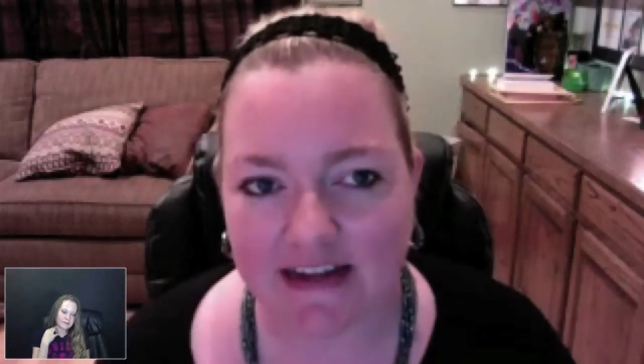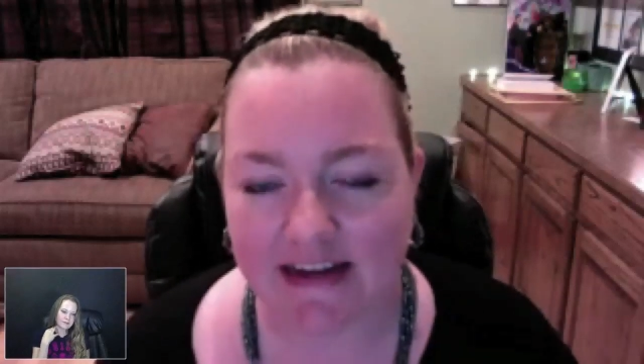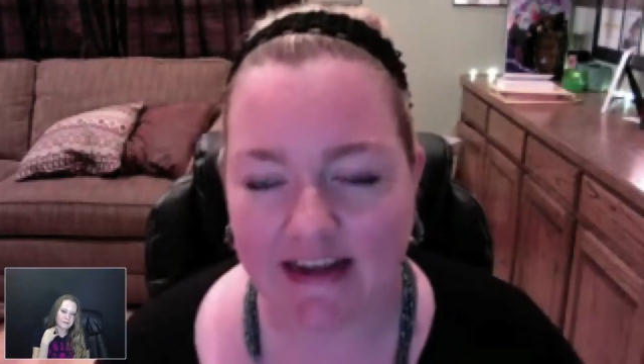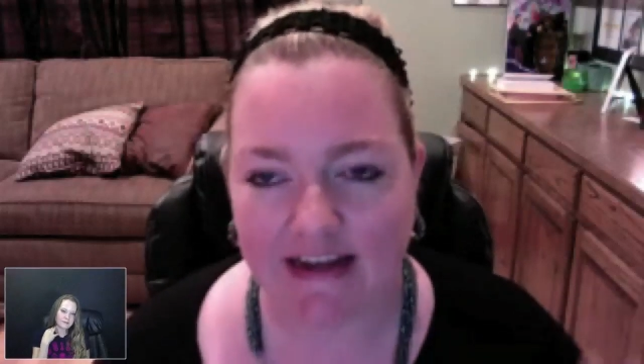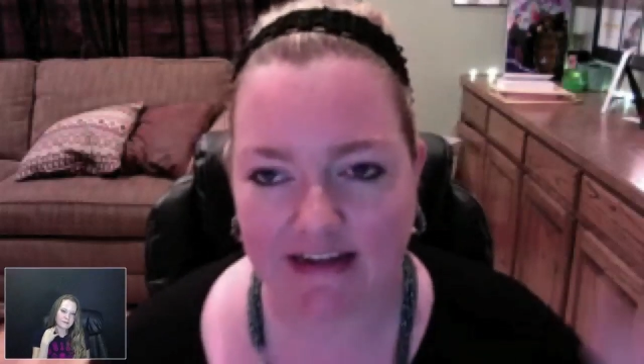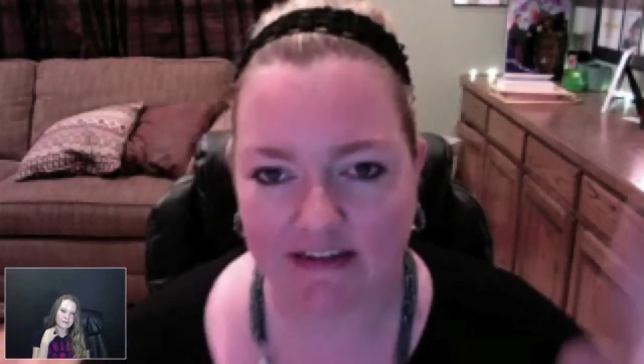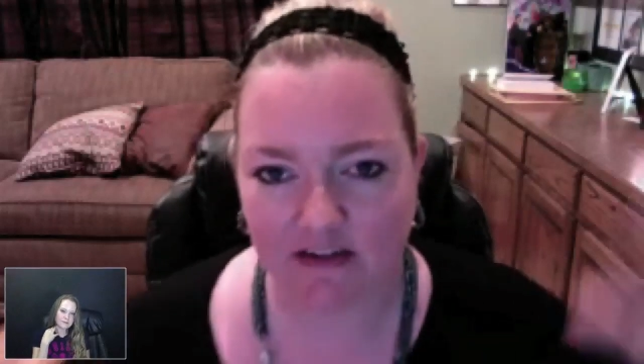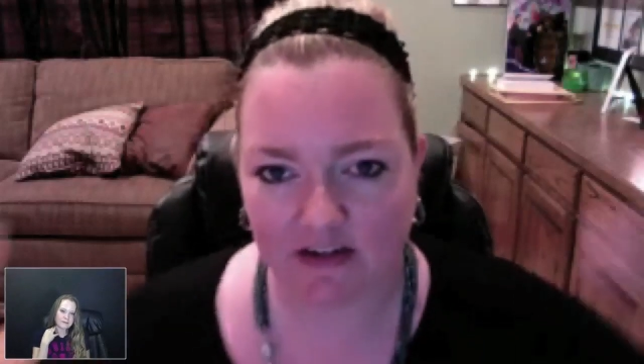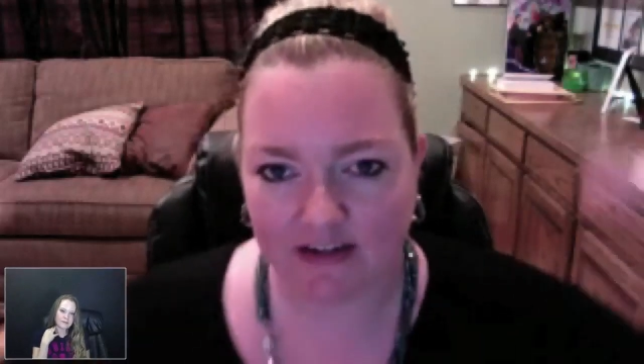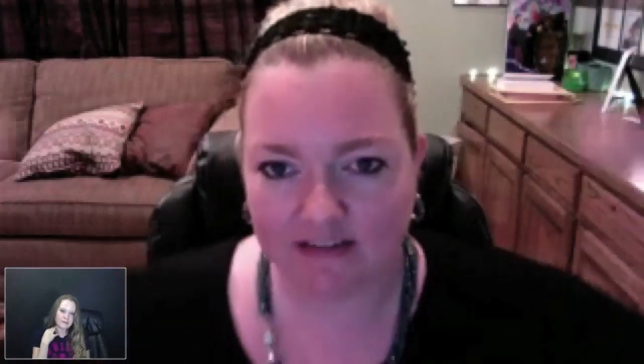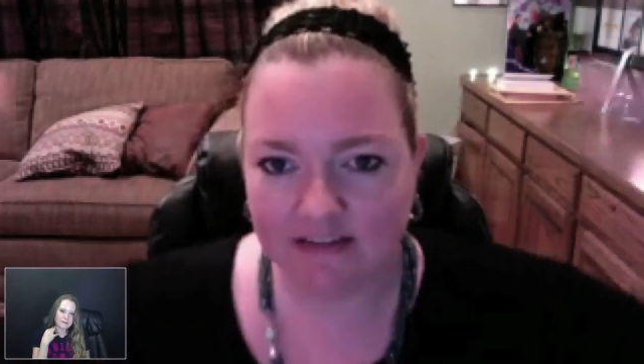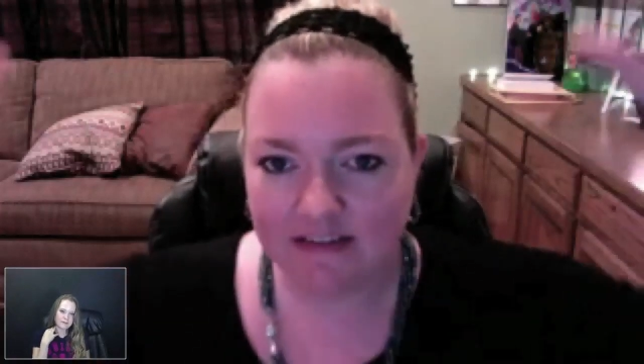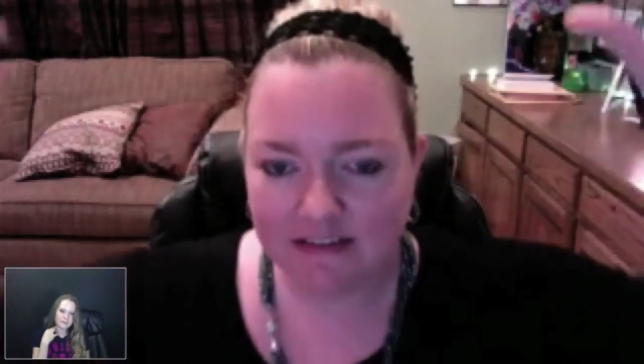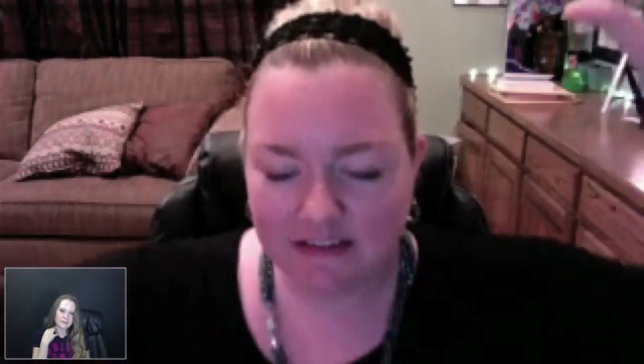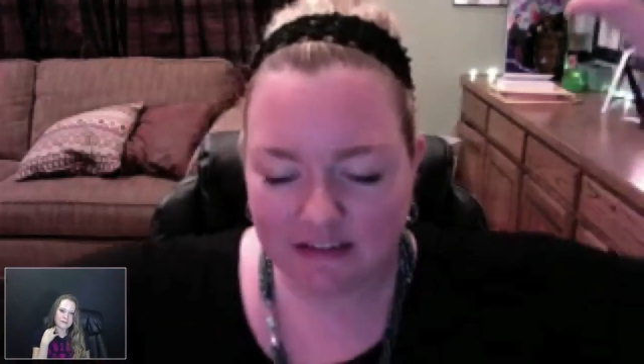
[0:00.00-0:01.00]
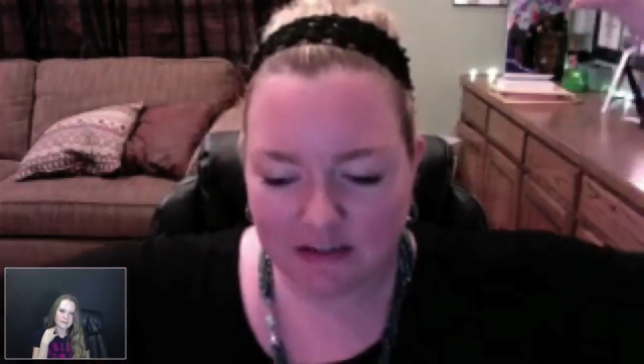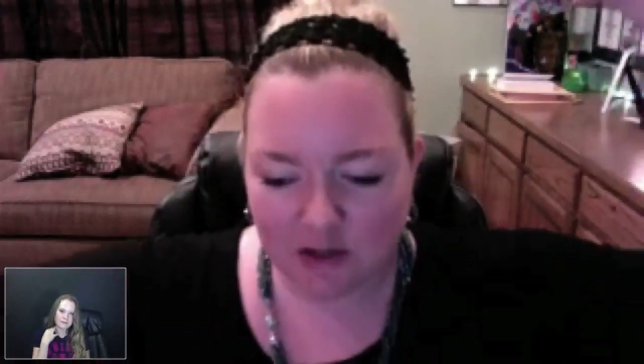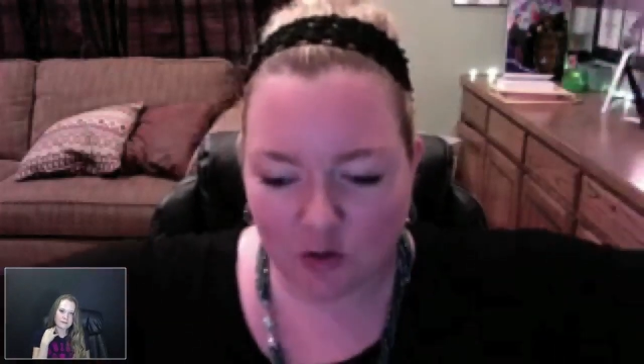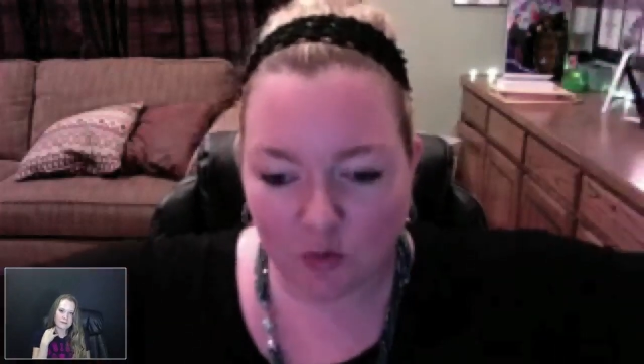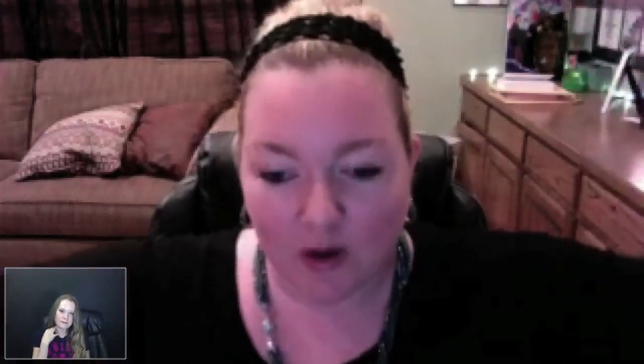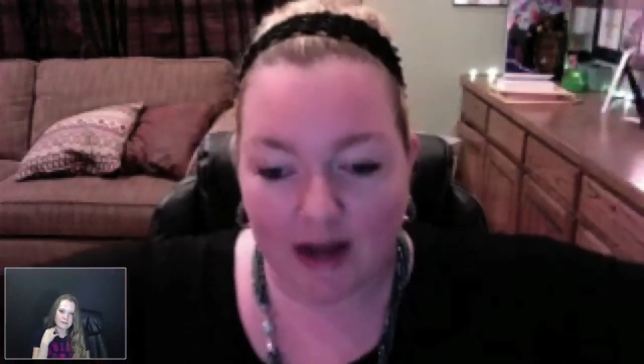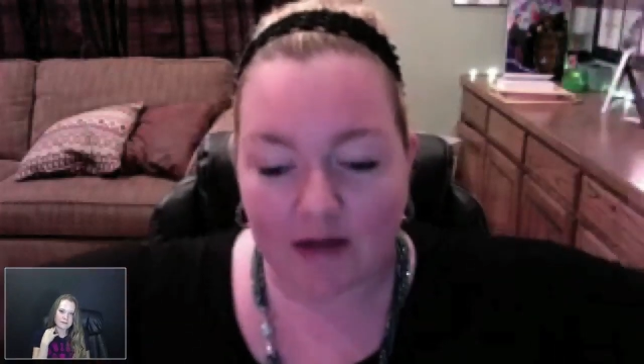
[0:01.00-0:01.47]
I had it on
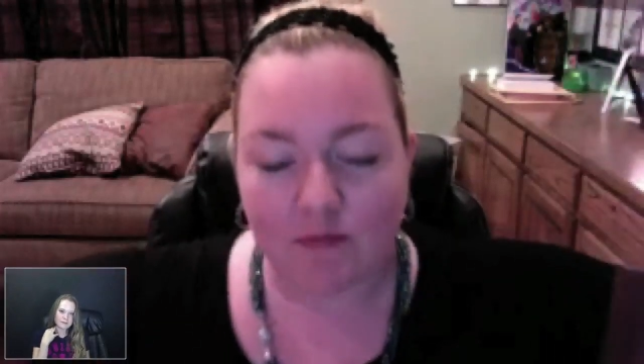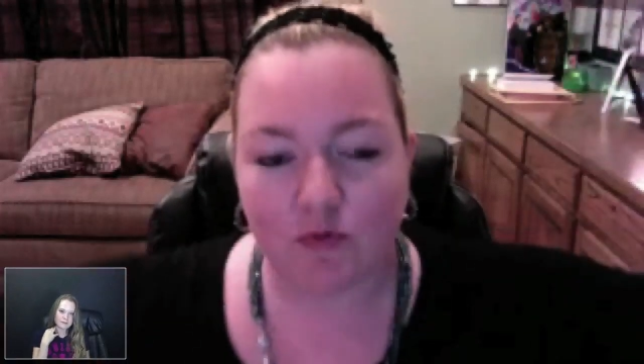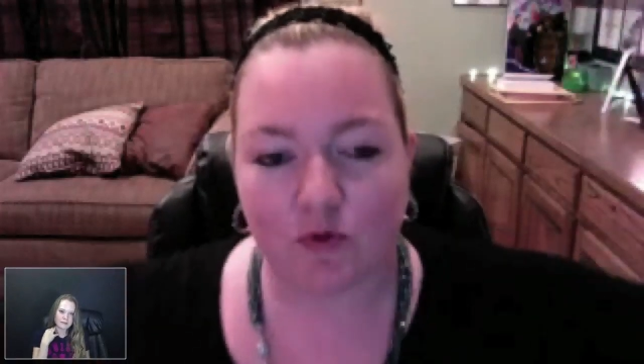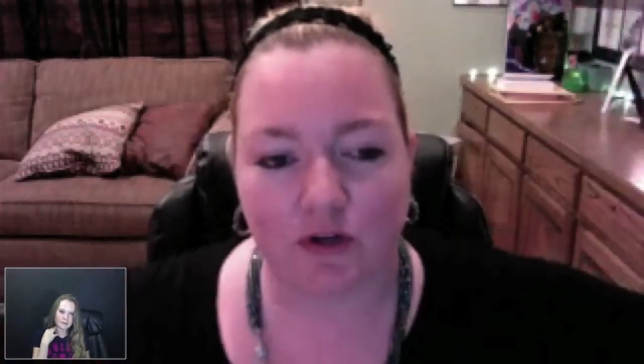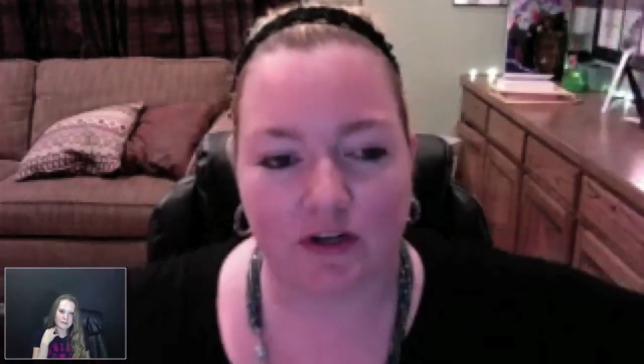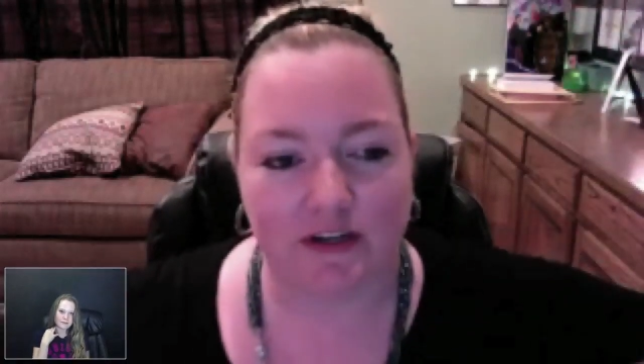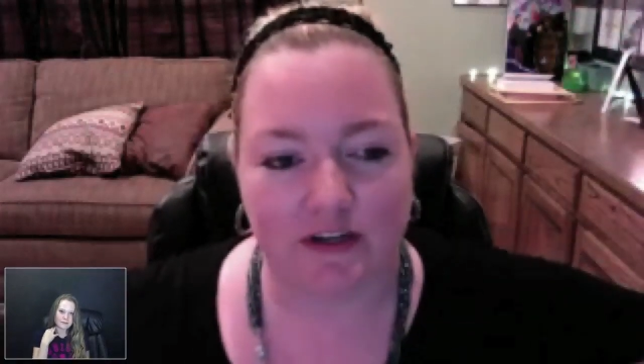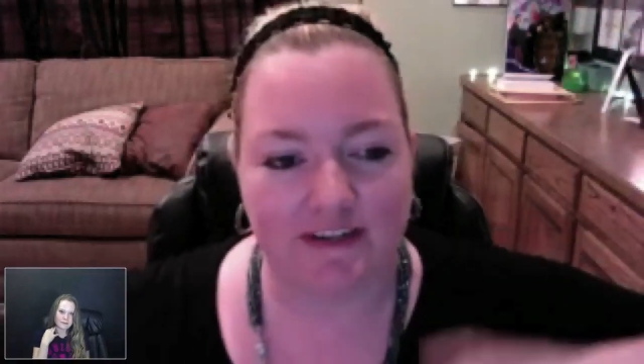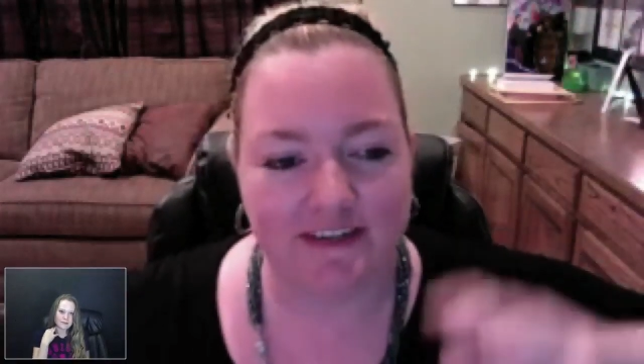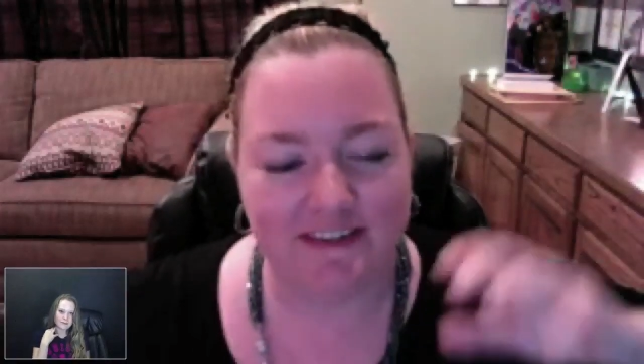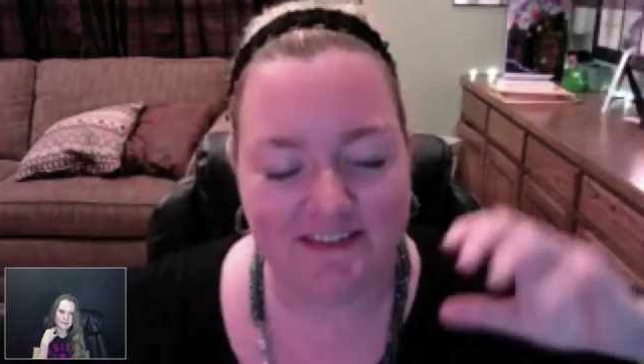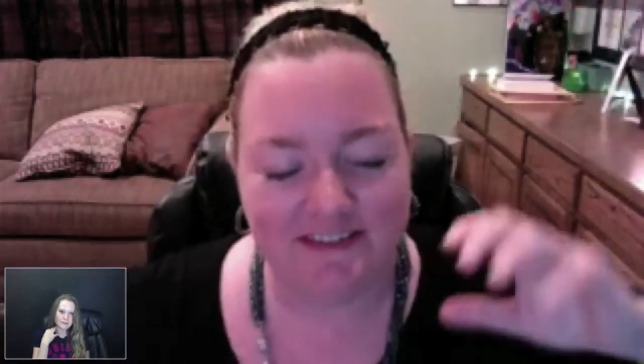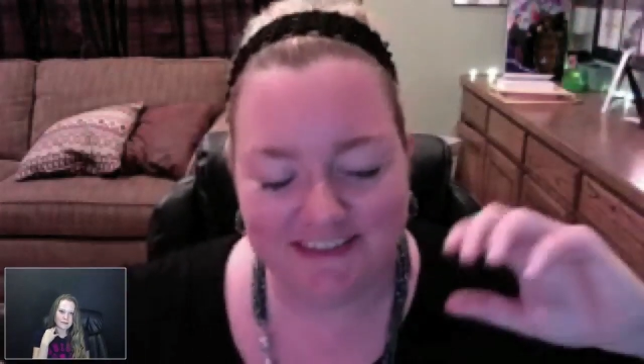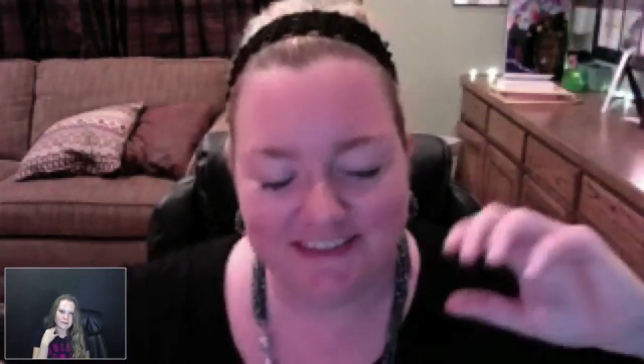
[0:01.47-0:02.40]
a whiteboard, and